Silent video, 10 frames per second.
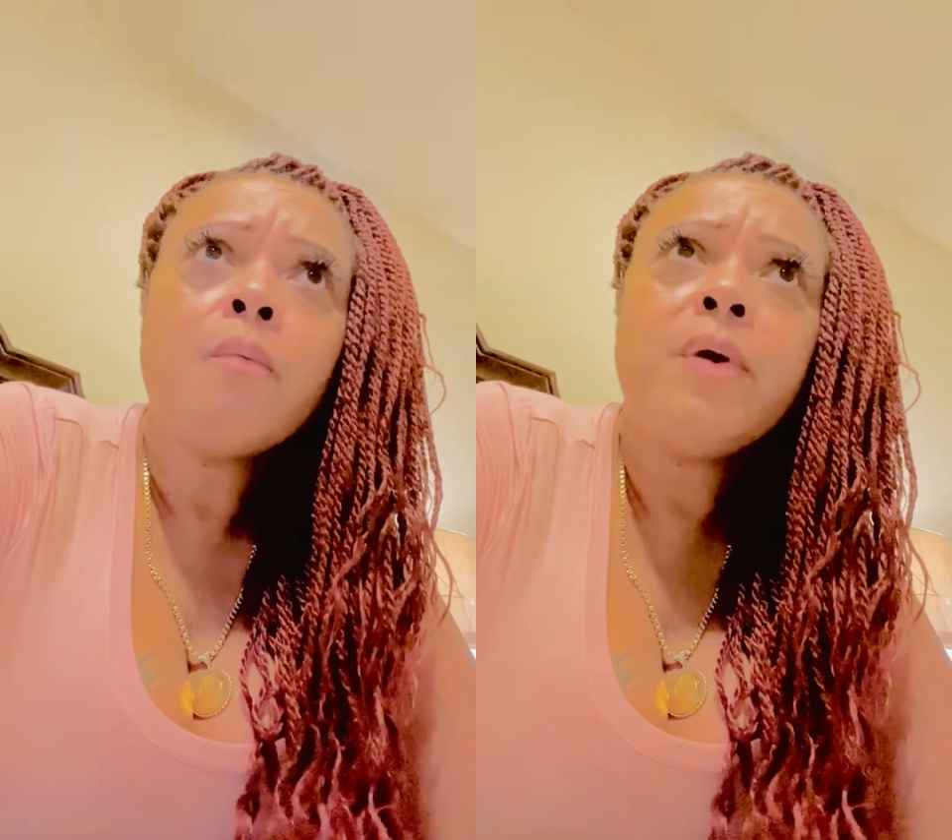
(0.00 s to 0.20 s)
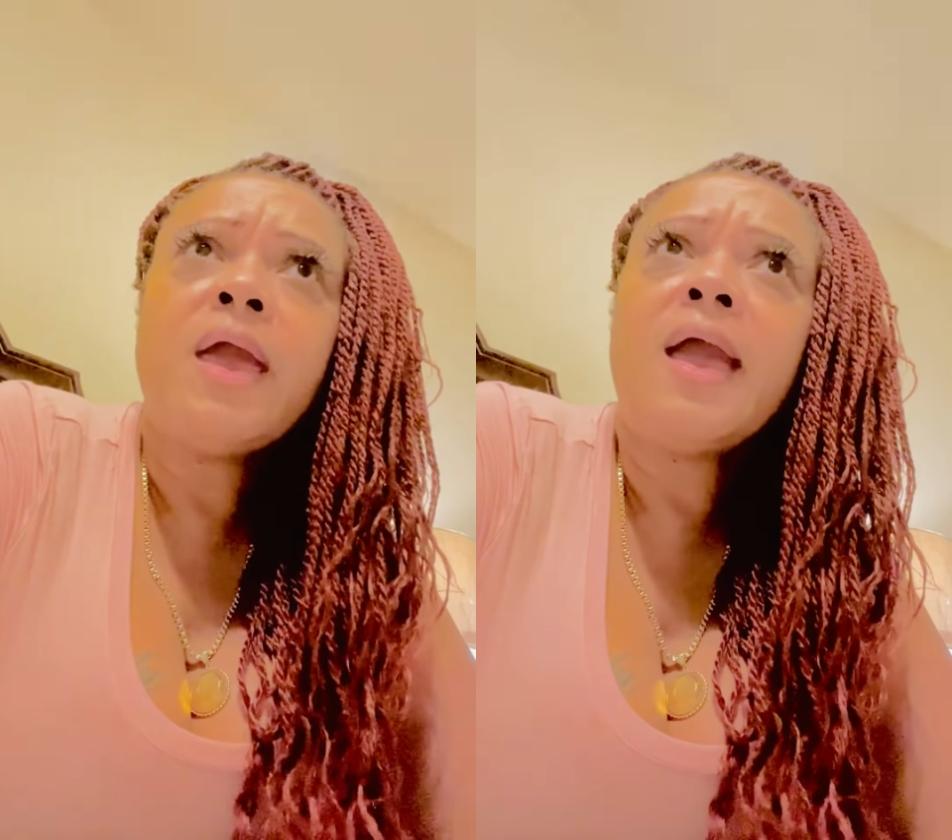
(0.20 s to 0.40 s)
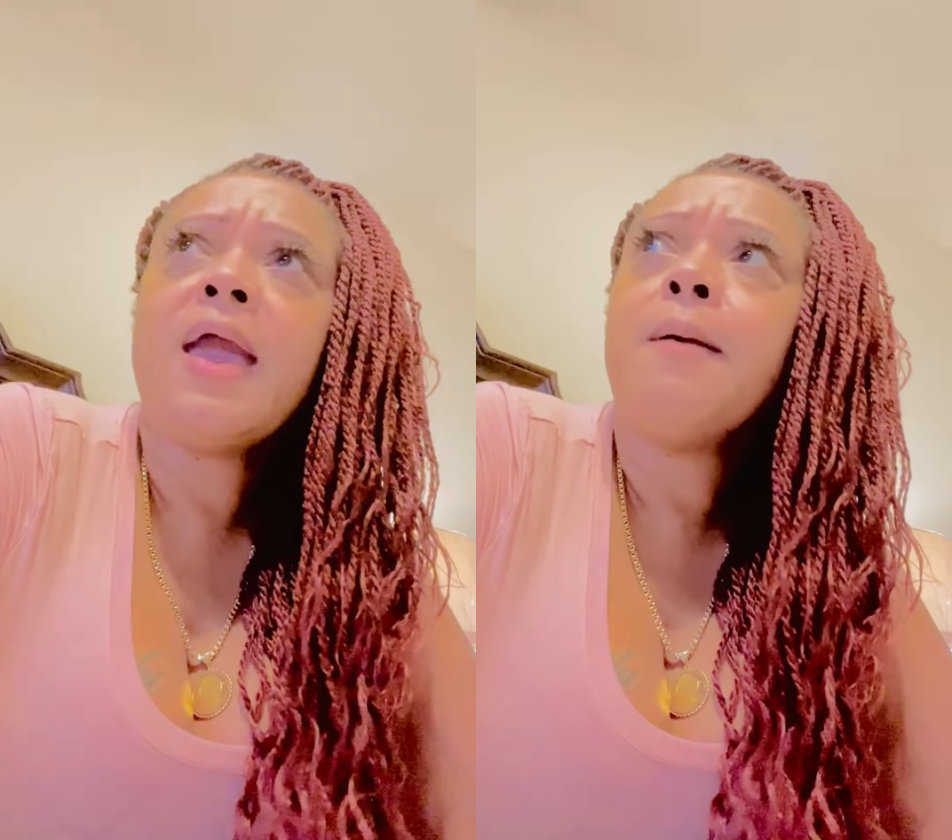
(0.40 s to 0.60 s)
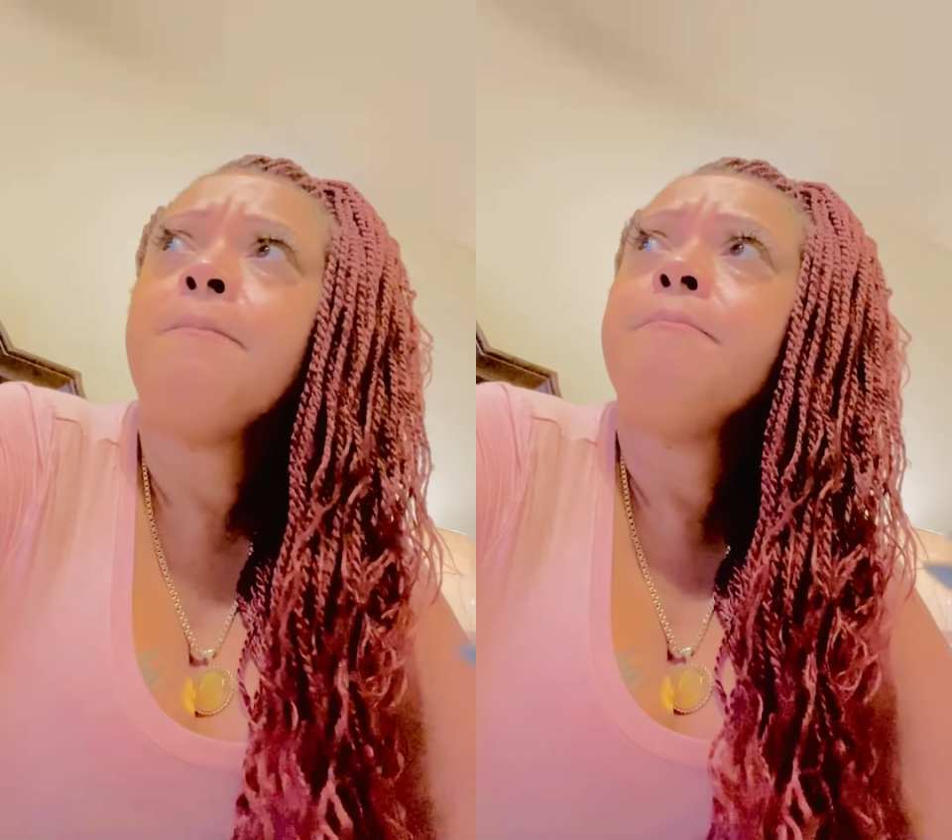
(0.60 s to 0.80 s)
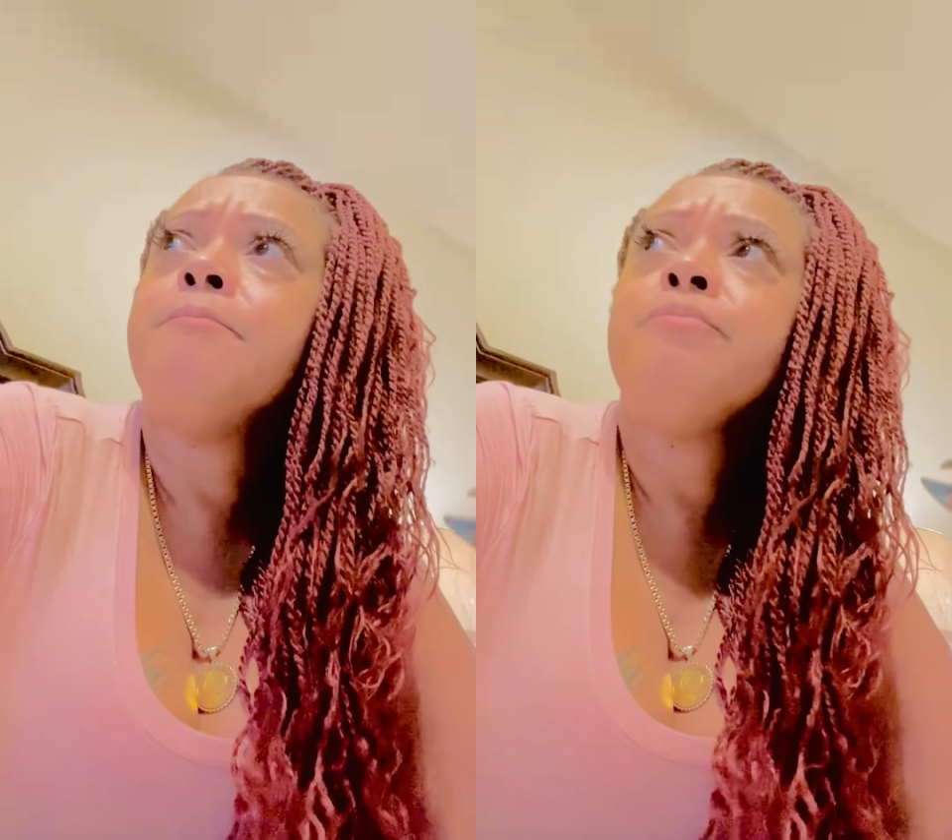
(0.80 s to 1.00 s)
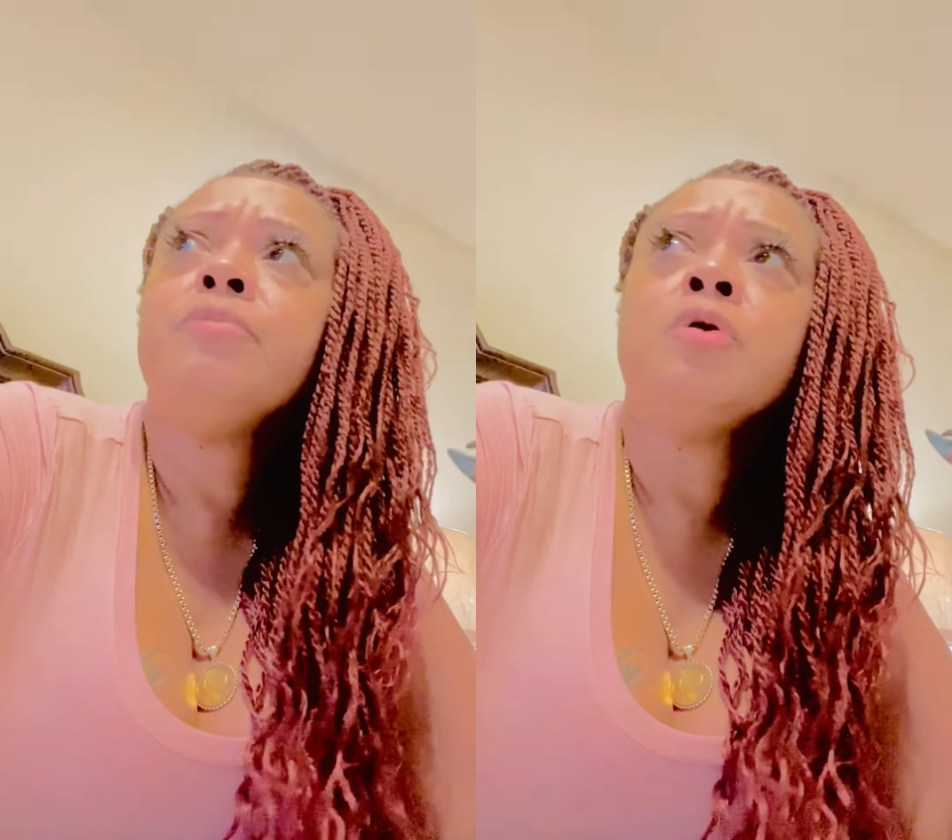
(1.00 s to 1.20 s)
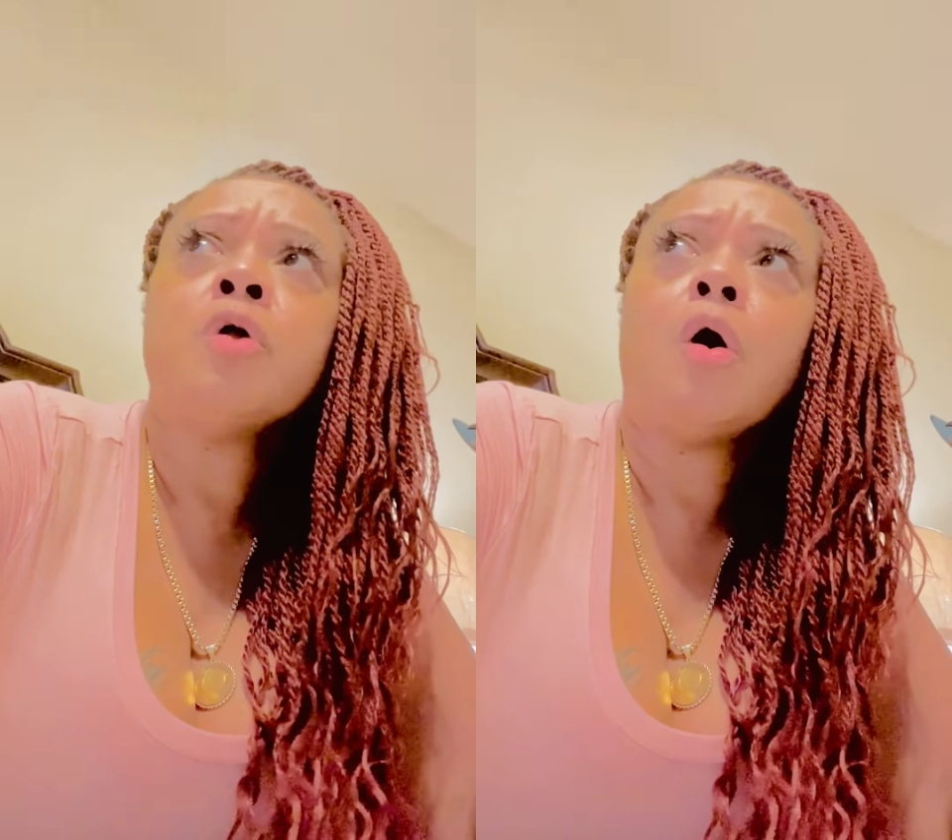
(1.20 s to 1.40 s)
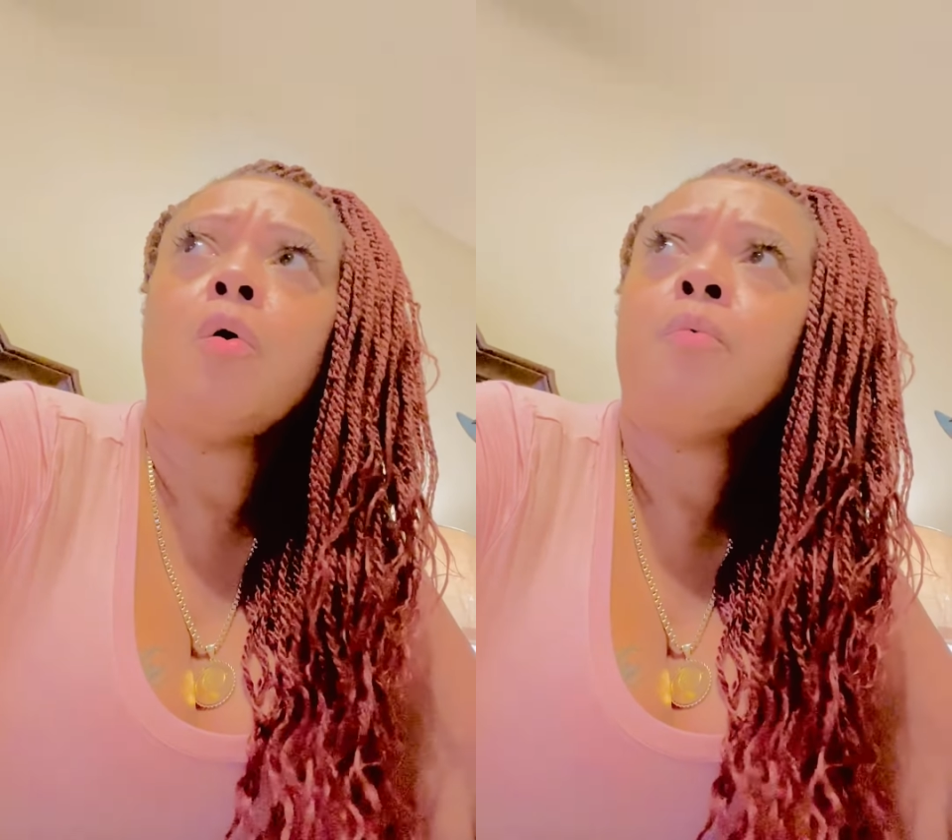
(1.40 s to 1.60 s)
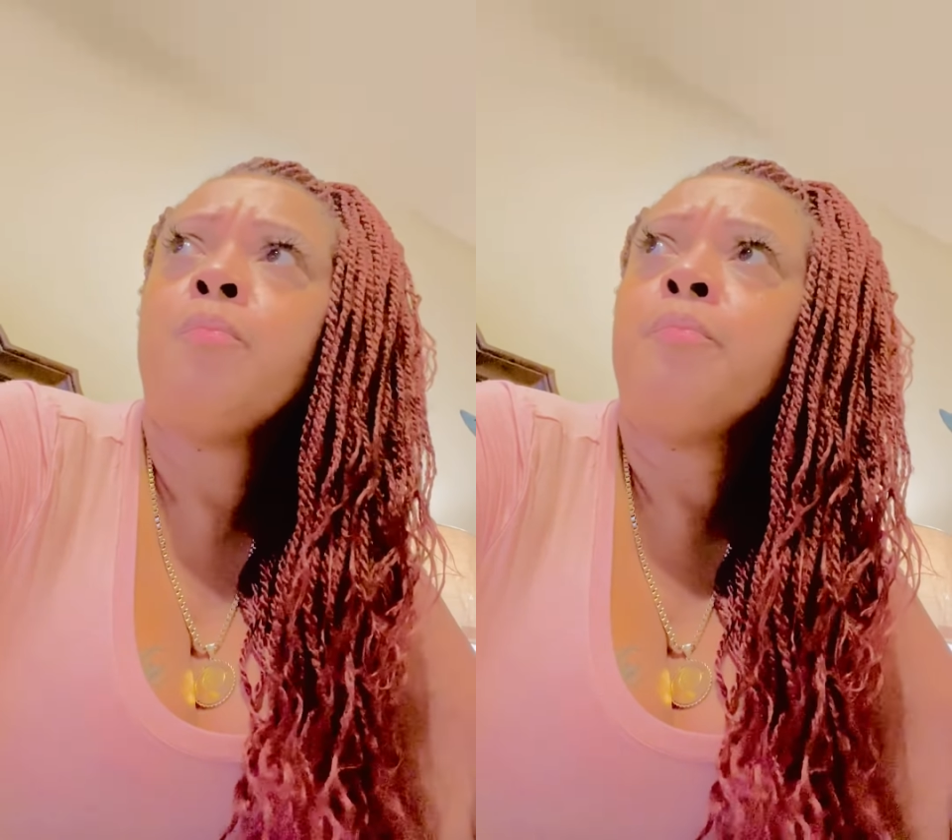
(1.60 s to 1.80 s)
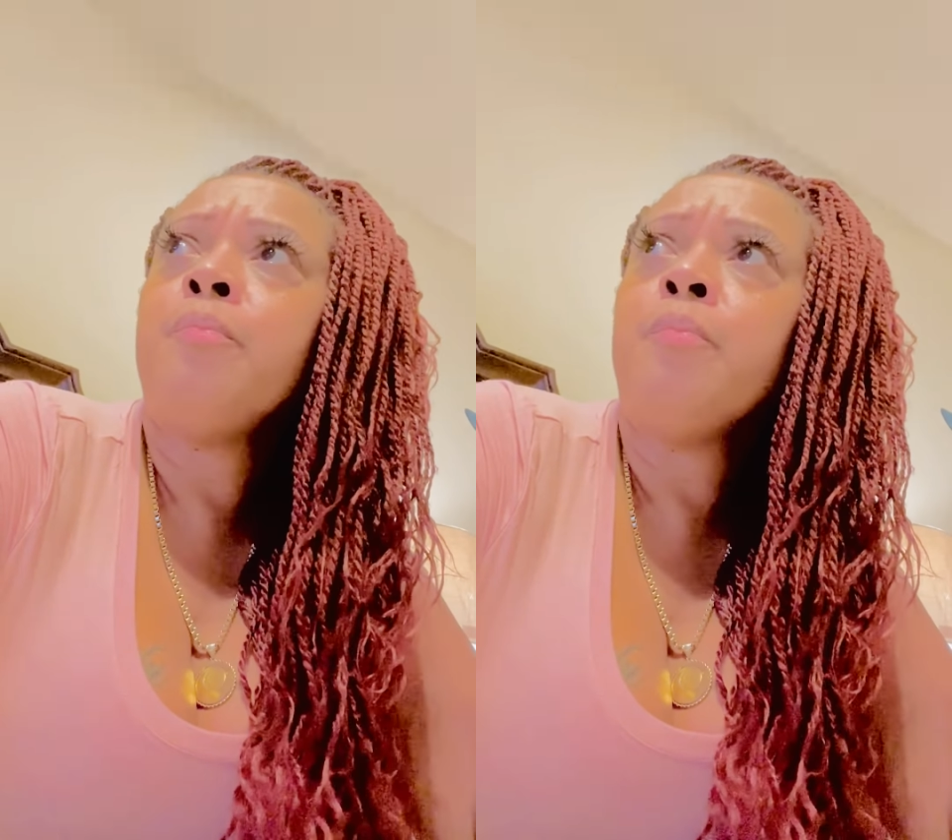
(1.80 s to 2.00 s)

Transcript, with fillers: we had, you know,